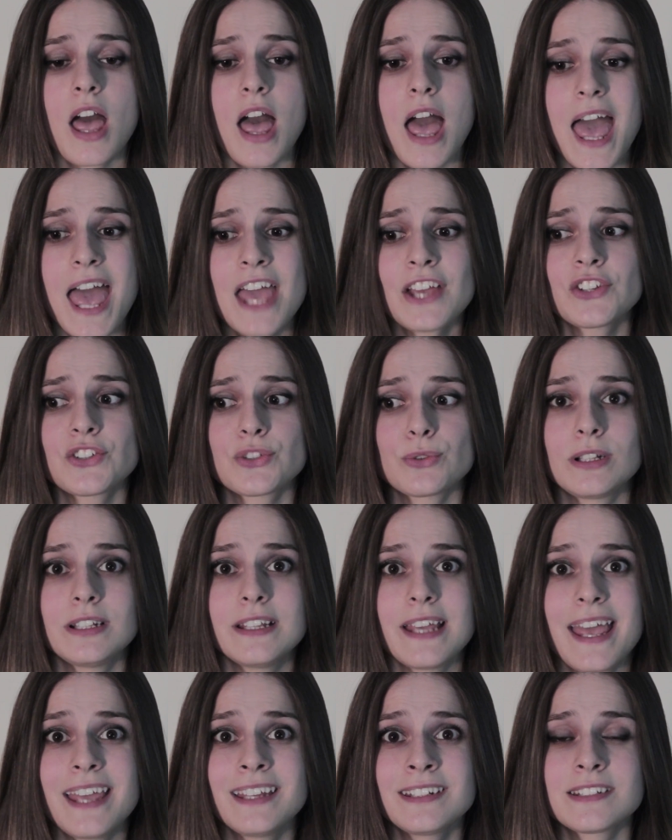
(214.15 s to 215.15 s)
actually
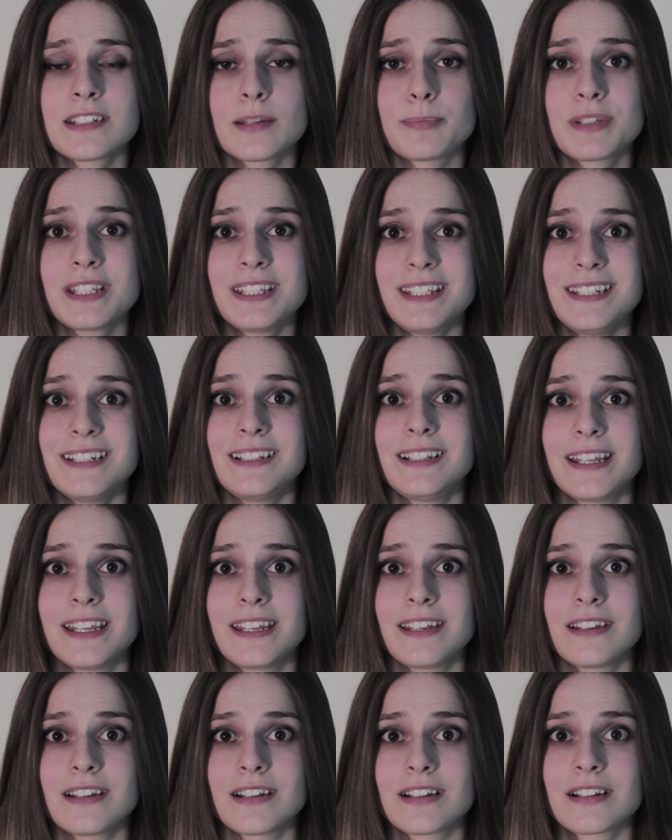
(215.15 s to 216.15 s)
end up
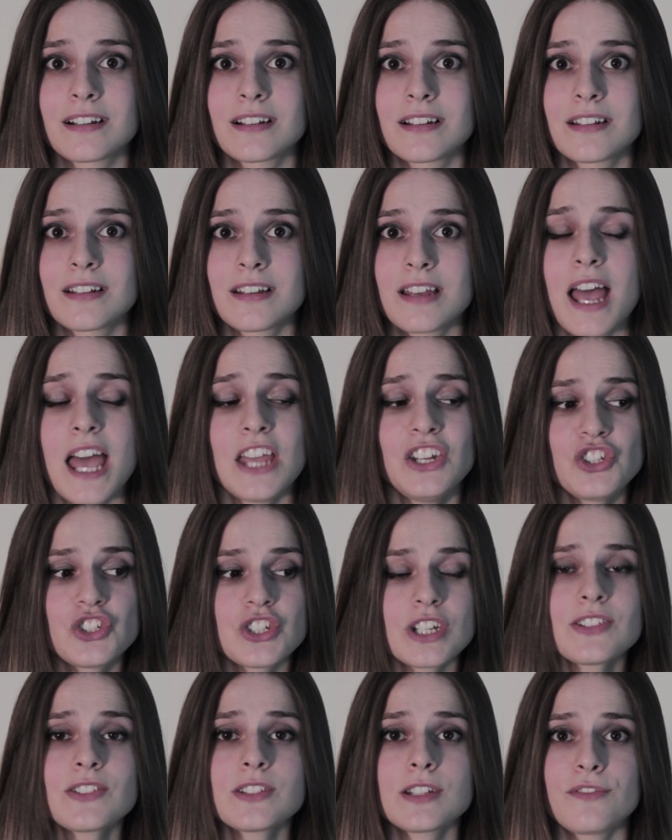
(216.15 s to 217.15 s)
killing and
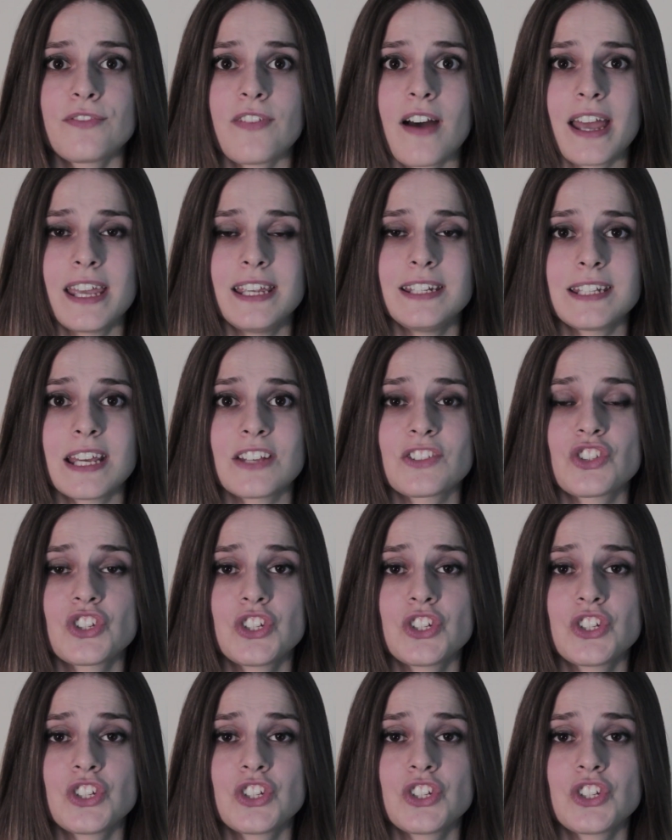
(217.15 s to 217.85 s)
justify it as